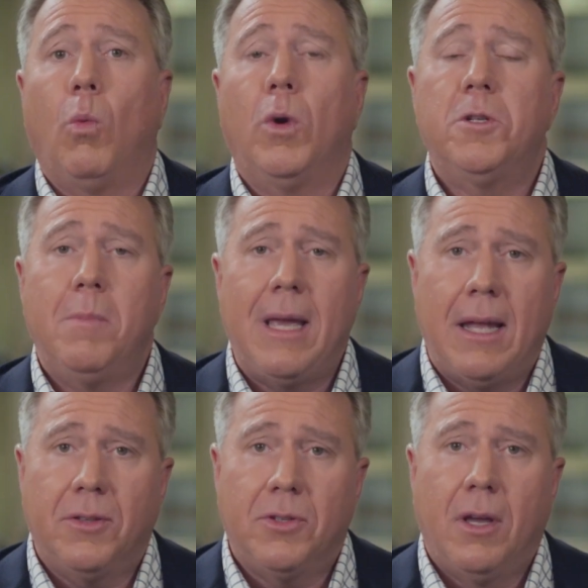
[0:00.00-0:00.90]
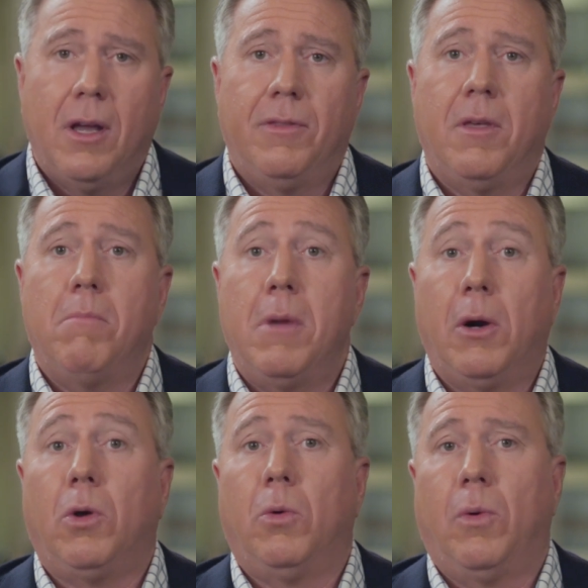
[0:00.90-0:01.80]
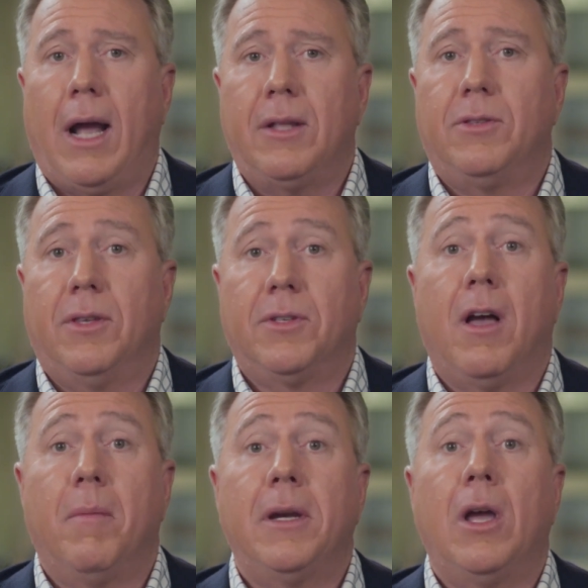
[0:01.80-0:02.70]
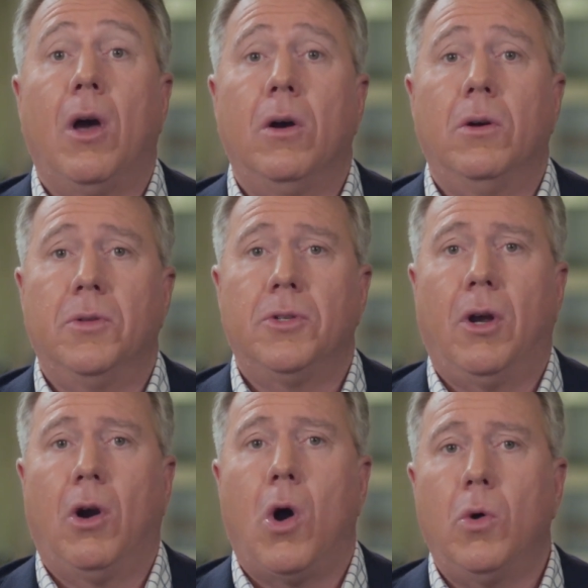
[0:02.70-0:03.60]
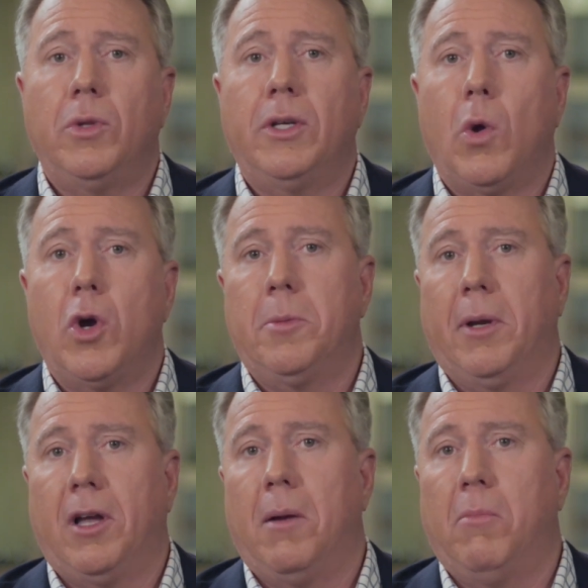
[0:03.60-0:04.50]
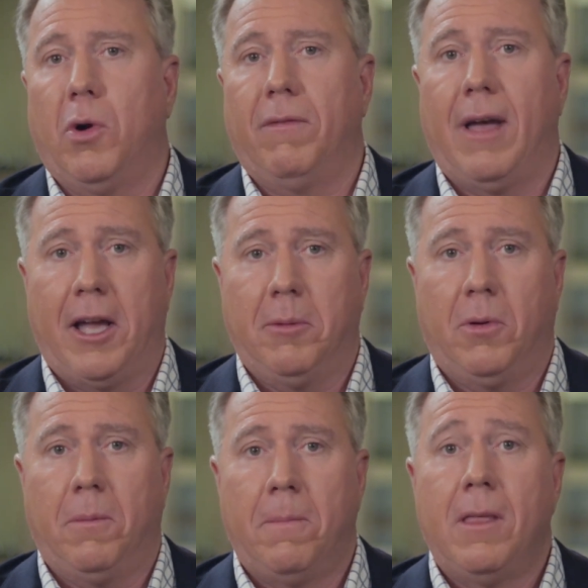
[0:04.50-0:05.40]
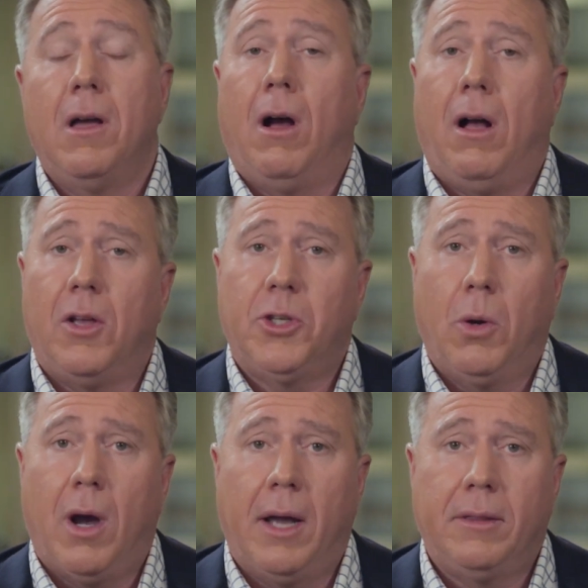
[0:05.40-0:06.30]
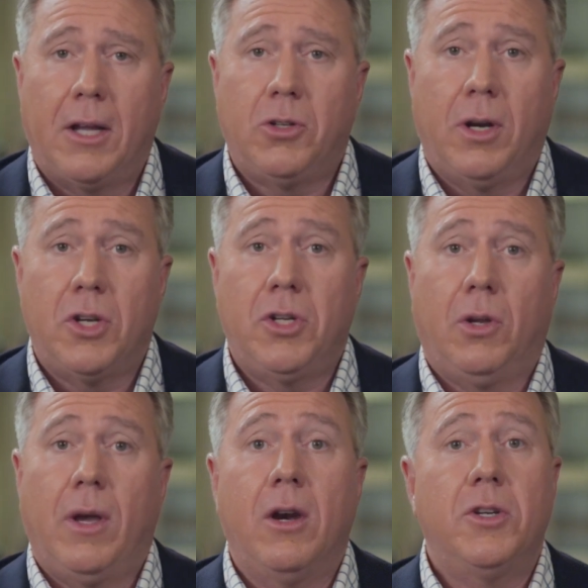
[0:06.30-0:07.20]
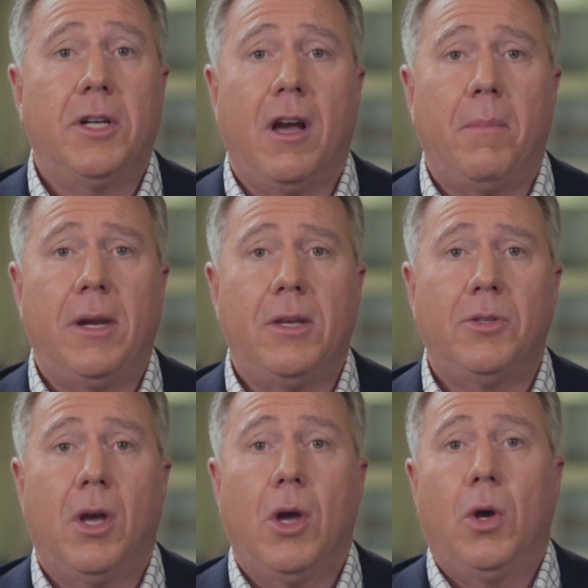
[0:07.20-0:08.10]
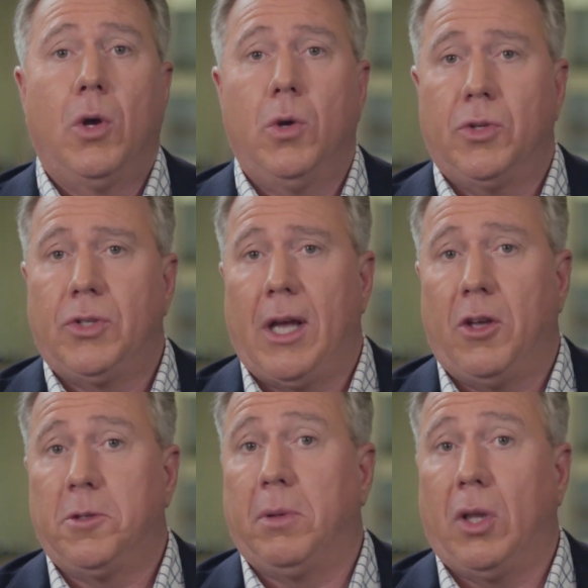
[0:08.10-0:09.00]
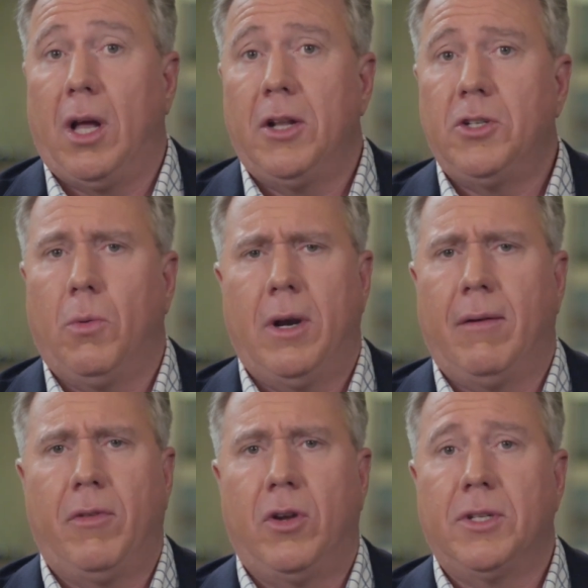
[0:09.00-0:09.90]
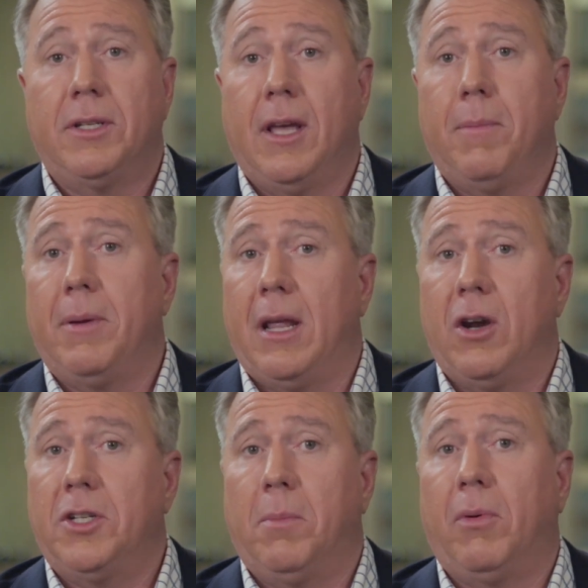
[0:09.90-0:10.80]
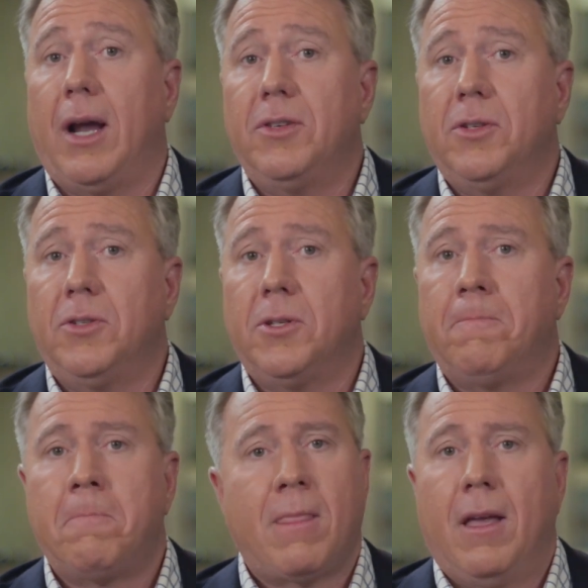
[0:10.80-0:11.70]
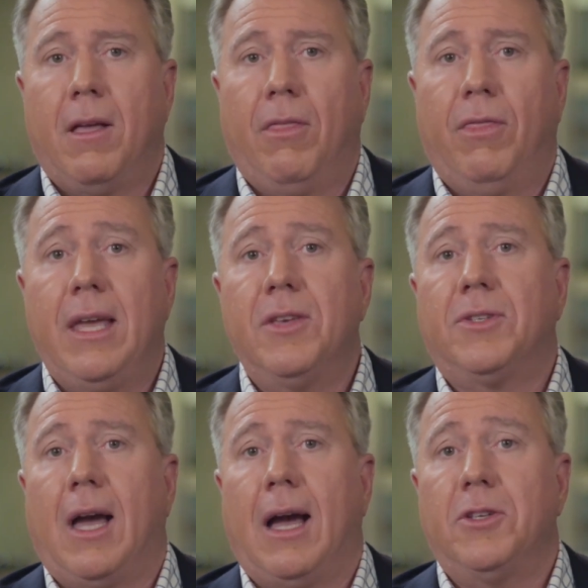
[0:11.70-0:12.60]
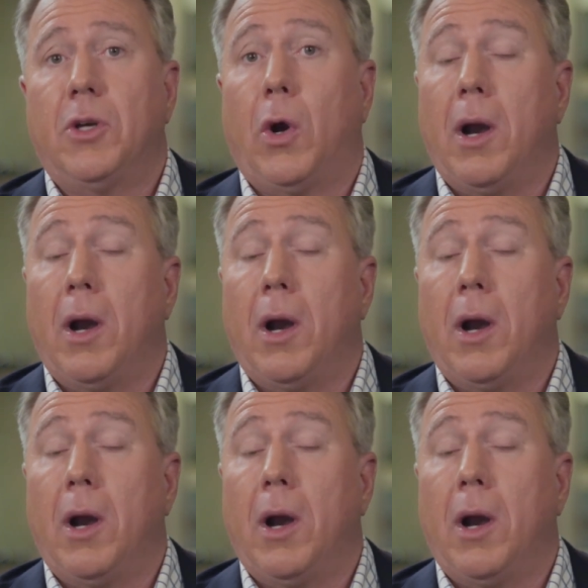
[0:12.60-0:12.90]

which means the mineral rights this company owns are only going to become more valuable. Also, unlike traditional energy companies whose sales plunge whenever there's a dip in energy prices, these guys are